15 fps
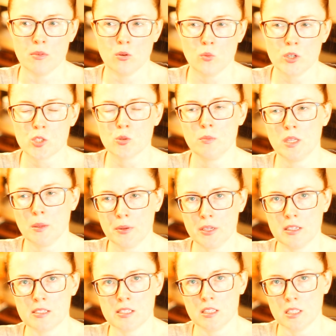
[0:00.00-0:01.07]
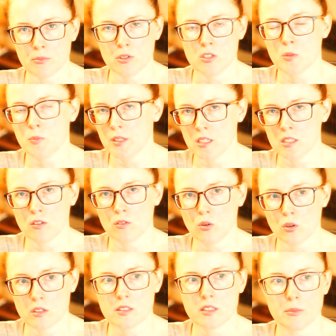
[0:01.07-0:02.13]
which would be appealing to liberals because, of
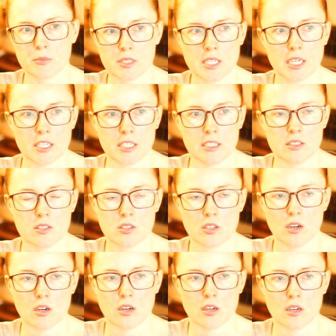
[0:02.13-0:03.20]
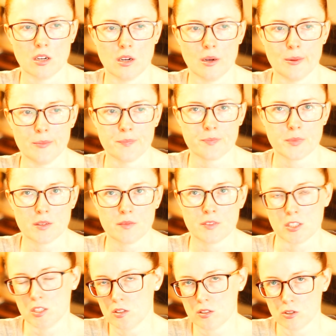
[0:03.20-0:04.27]
course, libertarians are
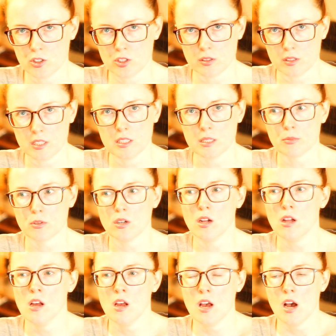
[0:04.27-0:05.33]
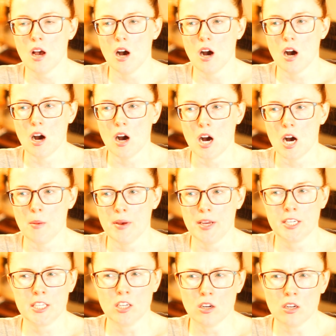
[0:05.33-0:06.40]
very socially liberal.
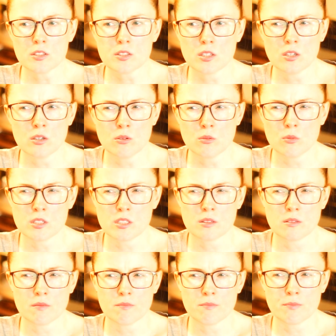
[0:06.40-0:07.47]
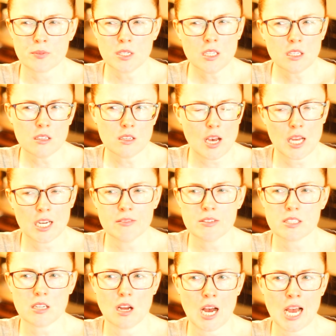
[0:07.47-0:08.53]
And he also was pretty ahead of
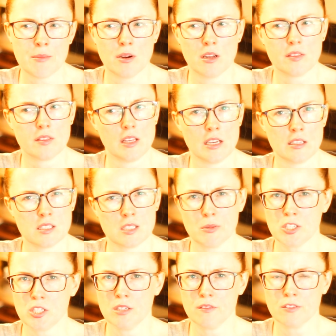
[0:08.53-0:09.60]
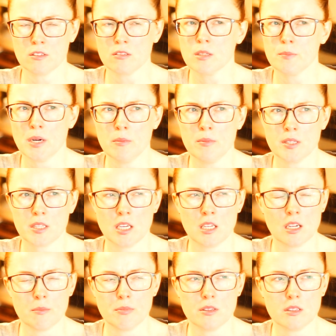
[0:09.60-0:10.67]
his time on things, especially for a Republican.
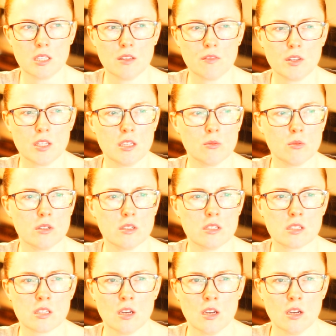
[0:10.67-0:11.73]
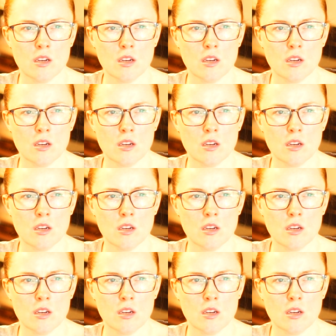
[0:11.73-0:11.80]
I believe he was